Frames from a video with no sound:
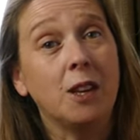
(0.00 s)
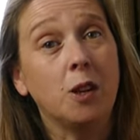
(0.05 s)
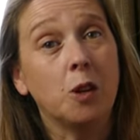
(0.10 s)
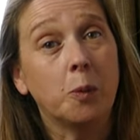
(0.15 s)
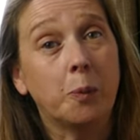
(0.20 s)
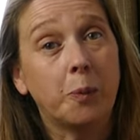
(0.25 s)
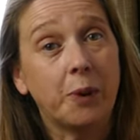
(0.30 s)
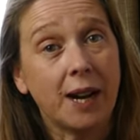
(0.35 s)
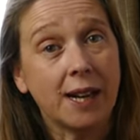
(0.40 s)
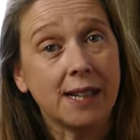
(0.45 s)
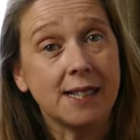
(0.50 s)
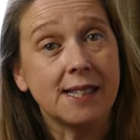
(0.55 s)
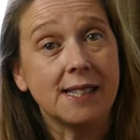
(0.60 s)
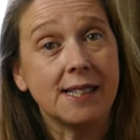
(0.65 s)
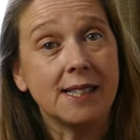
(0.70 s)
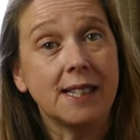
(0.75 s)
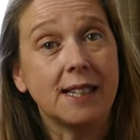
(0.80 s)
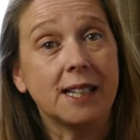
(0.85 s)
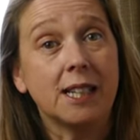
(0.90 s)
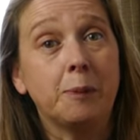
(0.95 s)
your practice
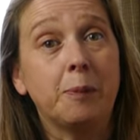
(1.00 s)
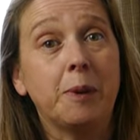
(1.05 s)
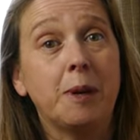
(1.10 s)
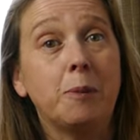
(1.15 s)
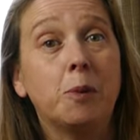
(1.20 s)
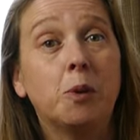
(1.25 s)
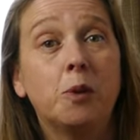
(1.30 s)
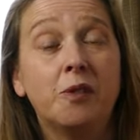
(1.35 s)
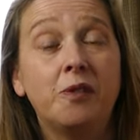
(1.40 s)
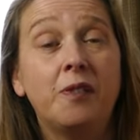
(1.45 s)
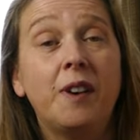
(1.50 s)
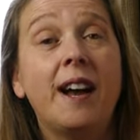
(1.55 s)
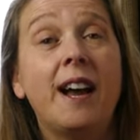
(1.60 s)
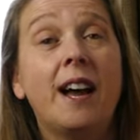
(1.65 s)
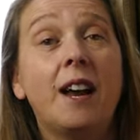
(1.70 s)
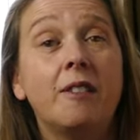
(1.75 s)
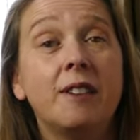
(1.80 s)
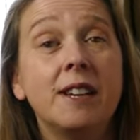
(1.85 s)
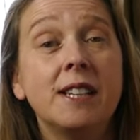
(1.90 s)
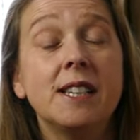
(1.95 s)
a little bit more
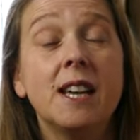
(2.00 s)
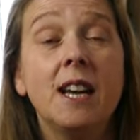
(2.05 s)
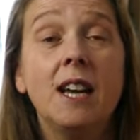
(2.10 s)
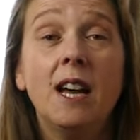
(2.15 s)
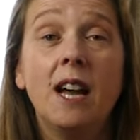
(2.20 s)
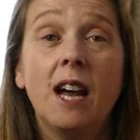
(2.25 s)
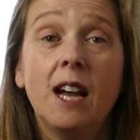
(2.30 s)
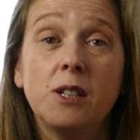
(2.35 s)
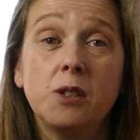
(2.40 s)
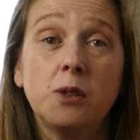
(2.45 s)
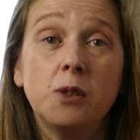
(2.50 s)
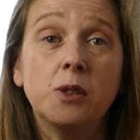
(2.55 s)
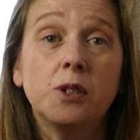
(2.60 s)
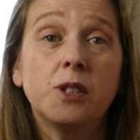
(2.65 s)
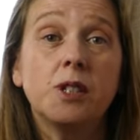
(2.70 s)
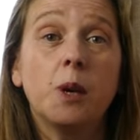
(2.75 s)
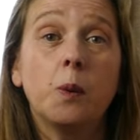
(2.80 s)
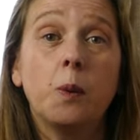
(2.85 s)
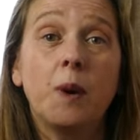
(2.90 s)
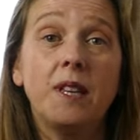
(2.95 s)
varied. And
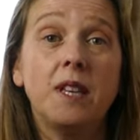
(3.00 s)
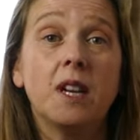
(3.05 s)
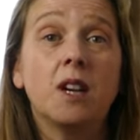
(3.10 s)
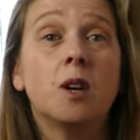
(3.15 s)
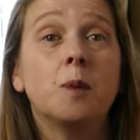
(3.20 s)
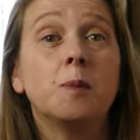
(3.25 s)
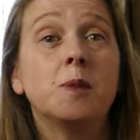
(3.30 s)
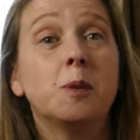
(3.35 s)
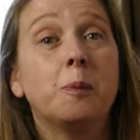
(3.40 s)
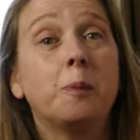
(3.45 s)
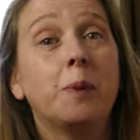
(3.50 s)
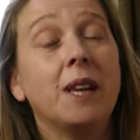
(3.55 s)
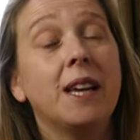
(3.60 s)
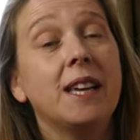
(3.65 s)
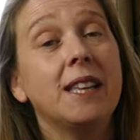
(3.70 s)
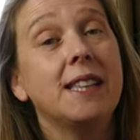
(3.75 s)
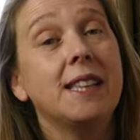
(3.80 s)
also when you come to play